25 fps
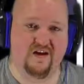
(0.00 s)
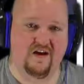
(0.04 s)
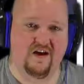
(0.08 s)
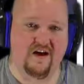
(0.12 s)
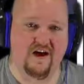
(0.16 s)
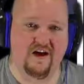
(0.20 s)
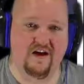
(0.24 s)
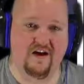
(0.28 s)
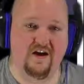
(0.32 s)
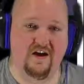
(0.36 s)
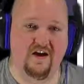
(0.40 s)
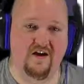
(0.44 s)

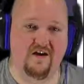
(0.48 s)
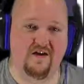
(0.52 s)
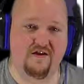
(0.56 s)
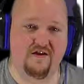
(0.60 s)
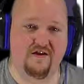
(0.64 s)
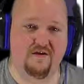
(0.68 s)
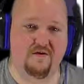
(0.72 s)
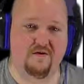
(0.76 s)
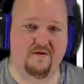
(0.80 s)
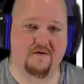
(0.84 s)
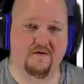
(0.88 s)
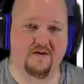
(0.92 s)
I knock on the
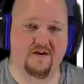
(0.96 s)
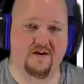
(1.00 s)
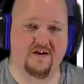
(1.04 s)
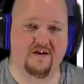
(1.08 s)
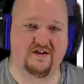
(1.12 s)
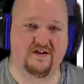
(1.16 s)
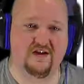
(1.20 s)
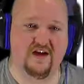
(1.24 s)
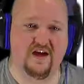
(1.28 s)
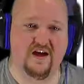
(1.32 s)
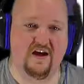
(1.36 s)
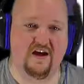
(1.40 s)
door and
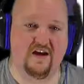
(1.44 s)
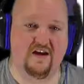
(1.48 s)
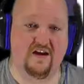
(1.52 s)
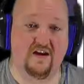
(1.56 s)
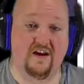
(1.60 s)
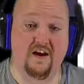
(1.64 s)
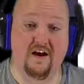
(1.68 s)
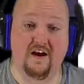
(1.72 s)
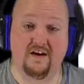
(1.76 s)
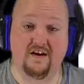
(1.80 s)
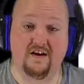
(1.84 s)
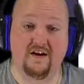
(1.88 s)
say,
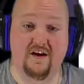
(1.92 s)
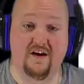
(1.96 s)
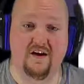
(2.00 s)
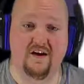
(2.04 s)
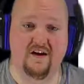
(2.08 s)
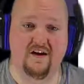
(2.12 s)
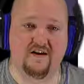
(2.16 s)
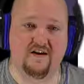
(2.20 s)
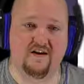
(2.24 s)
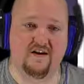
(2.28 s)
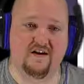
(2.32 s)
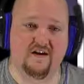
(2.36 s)
knock knock.
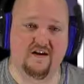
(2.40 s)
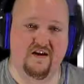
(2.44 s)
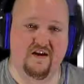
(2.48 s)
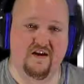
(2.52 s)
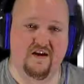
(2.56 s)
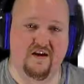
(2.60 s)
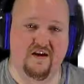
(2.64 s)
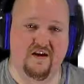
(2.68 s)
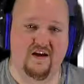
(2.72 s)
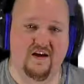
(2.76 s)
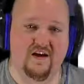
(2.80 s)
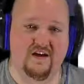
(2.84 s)

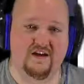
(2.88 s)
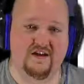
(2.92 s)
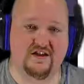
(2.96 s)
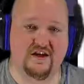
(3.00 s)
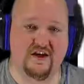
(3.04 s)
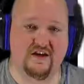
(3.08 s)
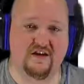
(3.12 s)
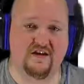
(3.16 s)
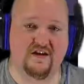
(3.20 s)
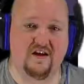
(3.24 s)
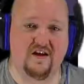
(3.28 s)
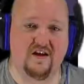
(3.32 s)
And
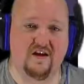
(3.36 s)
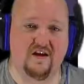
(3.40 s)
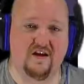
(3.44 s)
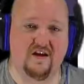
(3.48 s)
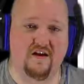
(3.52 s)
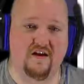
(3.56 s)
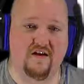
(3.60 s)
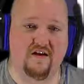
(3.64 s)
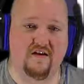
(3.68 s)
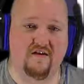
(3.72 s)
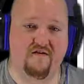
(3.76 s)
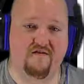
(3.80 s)
suddenly,
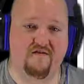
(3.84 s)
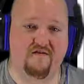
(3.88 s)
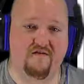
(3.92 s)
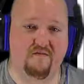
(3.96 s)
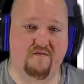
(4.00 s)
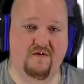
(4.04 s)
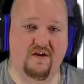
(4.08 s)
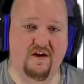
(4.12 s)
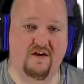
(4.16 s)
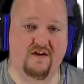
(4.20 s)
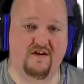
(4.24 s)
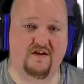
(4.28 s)
from
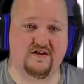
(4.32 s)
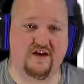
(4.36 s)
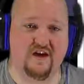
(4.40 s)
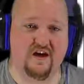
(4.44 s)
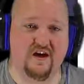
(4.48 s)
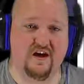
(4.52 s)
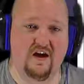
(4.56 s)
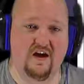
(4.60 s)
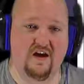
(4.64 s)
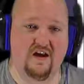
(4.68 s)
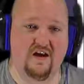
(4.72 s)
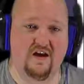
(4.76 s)
the other
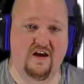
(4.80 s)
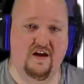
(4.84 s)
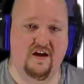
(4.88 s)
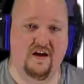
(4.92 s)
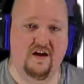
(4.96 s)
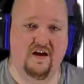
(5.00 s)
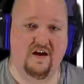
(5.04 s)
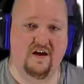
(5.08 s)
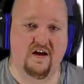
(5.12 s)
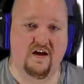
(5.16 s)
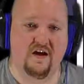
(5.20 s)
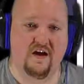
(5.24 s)
side,
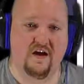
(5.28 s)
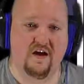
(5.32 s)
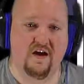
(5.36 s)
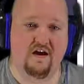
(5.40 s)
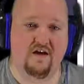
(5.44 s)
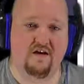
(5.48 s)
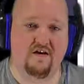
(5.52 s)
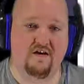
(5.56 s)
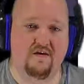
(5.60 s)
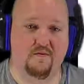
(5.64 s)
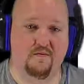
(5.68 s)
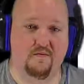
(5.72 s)
I
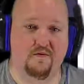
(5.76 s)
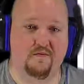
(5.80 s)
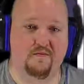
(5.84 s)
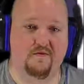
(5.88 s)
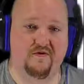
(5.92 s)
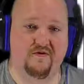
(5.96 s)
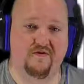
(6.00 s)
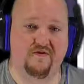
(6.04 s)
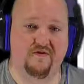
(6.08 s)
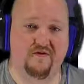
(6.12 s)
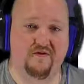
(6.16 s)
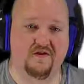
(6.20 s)
heard a
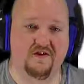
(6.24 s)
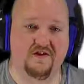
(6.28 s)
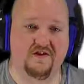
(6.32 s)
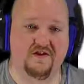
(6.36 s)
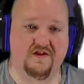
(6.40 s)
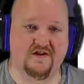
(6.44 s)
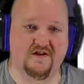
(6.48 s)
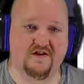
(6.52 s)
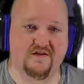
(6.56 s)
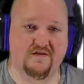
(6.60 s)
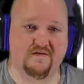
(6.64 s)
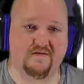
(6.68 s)
woman's
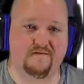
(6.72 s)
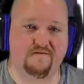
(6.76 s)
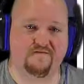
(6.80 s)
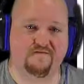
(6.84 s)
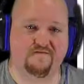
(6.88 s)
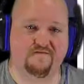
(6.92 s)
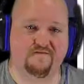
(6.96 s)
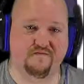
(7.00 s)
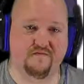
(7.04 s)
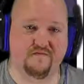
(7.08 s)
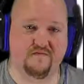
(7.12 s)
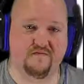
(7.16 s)
voice.
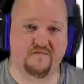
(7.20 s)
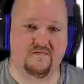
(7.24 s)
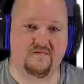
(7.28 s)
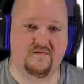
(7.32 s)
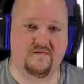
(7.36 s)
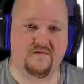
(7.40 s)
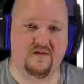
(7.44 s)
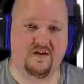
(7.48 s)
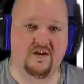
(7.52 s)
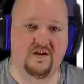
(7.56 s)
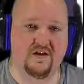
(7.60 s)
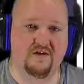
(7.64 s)

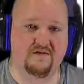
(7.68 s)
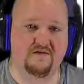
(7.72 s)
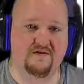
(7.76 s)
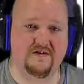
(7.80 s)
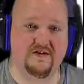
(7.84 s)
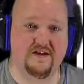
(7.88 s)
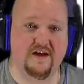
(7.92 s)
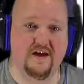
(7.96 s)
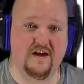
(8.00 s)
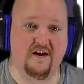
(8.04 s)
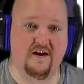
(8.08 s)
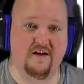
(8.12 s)
Who was
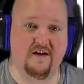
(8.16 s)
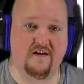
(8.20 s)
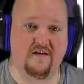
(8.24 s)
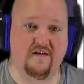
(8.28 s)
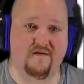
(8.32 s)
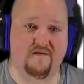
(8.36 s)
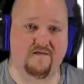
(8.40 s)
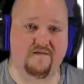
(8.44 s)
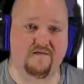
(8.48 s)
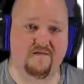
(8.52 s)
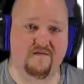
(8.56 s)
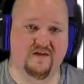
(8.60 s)
there?
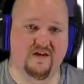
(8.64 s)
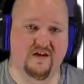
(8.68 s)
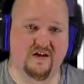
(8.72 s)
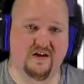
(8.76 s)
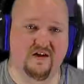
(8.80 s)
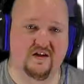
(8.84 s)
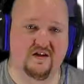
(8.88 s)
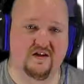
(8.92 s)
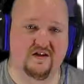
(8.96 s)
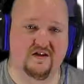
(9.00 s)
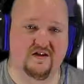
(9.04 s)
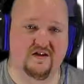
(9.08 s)

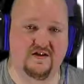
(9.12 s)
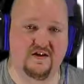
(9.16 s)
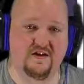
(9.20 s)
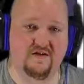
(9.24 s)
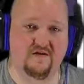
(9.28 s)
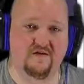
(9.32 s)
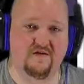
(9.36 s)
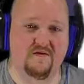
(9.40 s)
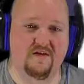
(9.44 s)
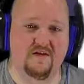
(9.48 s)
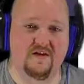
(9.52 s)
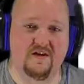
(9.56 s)

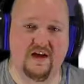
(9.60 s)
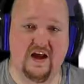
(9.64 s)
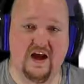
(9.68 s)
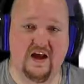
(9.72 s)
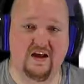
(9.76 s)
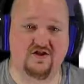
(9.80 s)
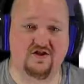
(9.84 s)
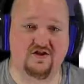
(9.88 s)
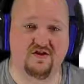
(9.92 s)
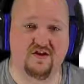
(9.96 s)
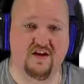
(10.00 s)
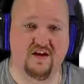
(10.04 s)
So,
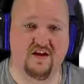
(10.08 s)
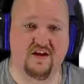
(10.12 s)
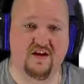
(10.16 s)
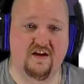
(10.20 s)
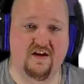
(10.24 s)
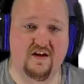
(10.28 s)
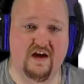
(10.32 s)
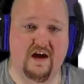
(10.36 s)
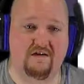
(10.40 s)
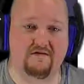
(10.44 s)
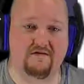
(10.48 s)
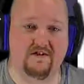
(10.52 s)
naturally,
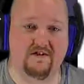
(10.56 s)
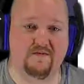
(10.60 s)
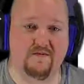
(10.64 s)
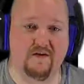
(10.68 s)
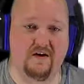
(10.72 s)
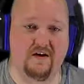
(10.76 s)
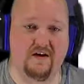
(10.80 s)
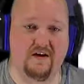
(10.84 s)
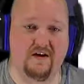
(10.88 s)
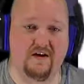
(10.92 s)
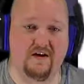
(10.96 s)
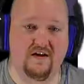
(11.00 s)
I
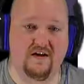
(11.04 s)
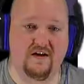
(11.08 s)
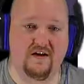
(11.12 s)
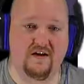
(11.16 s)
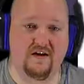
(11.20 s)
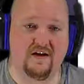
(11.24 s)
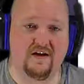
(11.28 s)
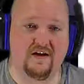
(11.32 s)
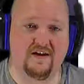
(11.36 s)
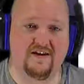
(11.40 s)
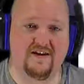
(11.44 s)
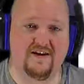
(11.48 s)
respond,
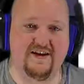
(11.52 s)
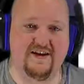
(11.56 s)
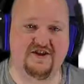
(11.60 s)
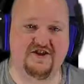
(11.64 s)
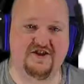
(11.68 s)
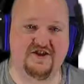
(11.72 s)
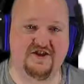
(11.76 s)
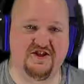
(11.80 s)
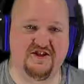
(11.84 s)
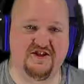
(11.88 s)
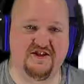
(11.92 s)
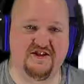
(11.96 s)

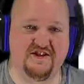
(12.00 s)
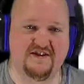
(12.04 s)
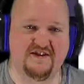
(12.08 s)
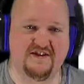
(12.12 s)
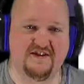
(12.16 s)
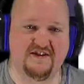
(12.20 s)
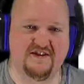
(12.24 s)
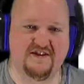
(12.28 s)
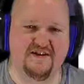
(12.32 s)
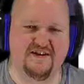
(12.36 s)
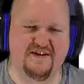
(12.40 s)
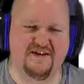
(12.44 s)
Dishes.
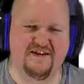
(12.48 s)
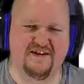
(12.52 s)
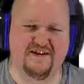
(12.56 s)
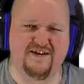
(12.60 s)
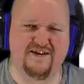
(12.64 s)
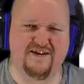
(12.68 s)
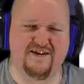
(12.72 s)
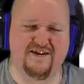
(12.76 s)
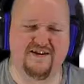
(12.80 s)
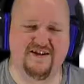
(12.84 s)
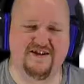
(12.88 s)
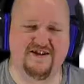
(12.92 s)

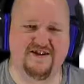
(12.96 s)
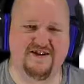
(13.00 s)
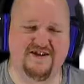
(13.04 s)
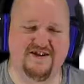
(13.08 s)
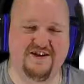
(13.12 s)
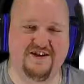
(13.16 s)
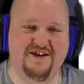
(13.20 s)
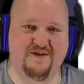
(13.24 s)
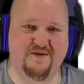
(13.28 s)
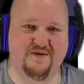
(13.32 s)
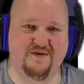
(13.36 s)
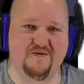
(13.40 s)
Dishes
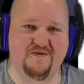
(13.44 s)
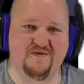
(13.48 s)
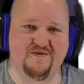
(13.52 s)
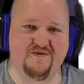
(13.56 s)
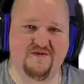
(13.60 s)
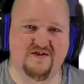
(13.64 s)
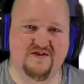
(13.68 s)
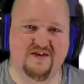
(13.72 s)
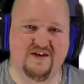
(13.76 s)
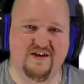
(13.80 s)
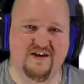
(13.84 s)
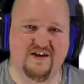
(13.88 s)
who?
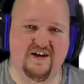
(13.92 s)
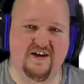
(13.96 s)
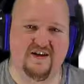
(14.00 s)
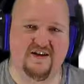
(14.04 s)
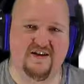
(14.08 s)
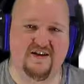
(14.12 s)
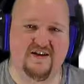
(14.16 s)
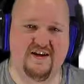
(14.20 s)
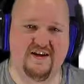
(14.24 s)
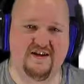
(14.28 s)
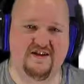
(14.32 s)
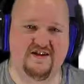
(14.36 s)

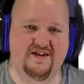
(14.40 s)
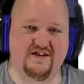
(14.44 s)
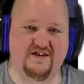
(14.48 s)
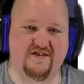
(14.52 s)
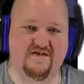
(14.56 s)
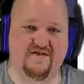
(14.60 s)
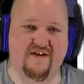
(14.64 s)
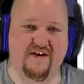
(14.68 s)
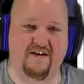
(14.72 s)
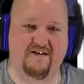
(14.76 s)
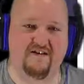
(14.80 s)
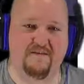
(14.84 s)
Dishes a
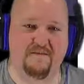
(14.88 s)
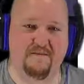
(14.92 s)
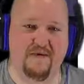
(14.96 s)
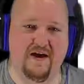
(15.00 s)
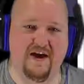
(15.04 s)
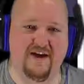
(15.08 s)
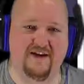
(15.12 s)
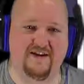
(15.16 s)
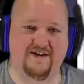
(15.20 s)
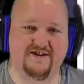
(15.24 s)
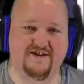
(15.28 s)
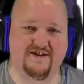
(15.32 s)
very
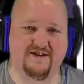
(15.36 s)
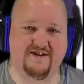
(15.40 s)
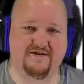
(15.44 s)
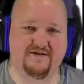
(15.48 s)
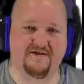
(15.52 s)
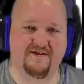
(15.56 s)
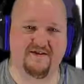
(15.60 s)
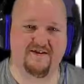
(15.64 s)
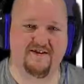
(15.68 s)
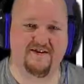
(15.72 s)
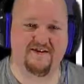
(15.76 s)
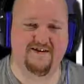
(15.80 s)
bad joke.